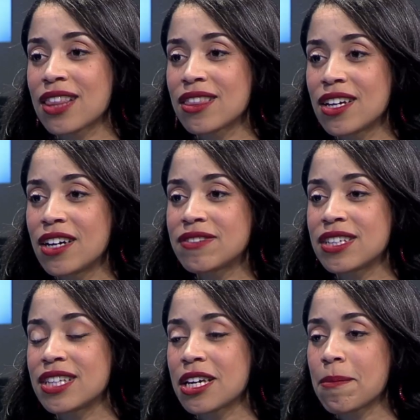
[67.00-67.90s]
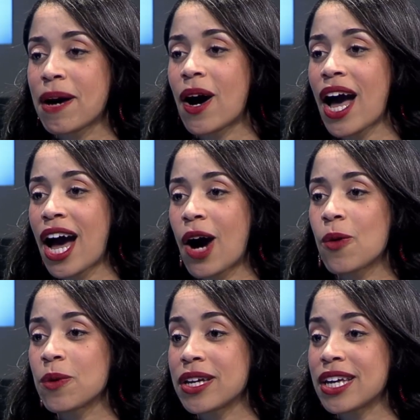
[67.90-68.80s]
I love to think about how
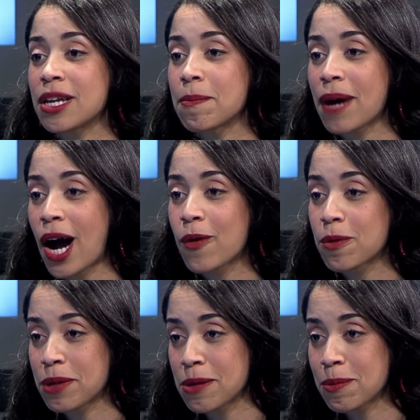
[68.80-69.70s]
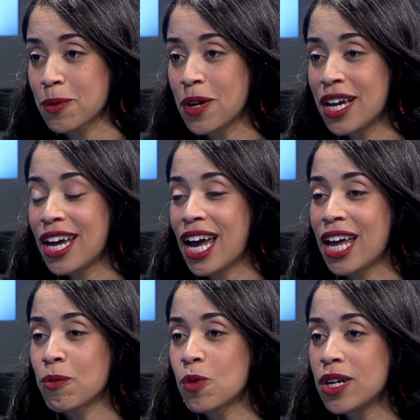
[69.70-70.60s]
we can empower people,
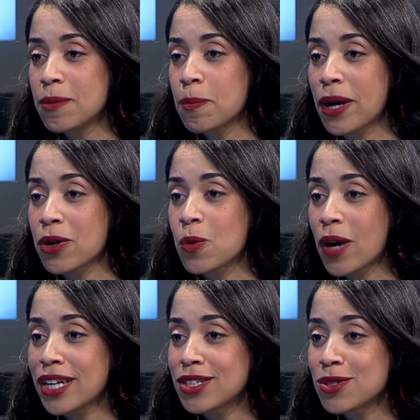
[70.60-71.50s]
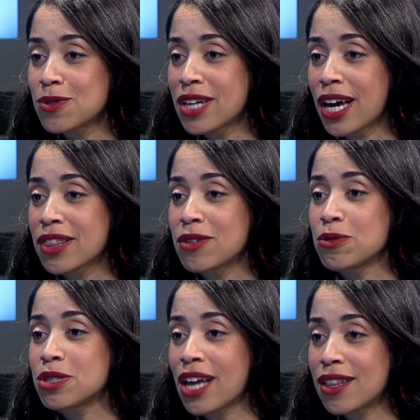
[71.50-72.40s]
and what better way to do that
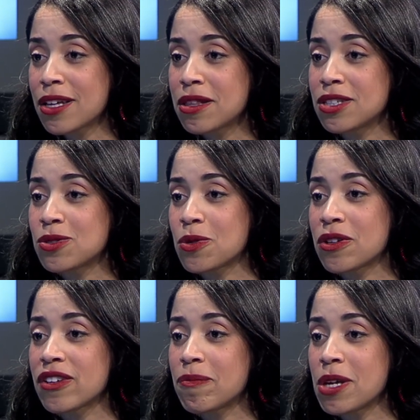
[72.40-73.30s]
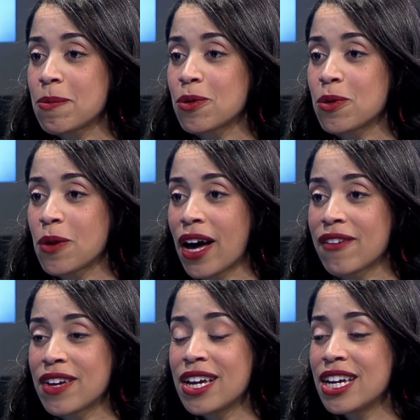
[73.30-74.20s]
through telling the story of people who
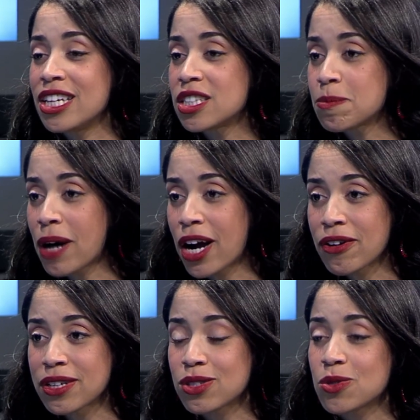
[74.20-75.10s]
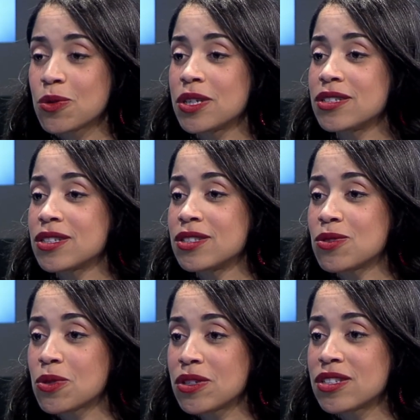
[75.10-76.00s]
have inspiring stories and
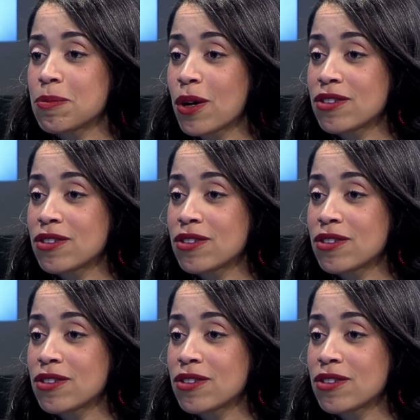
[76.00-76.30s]
stories of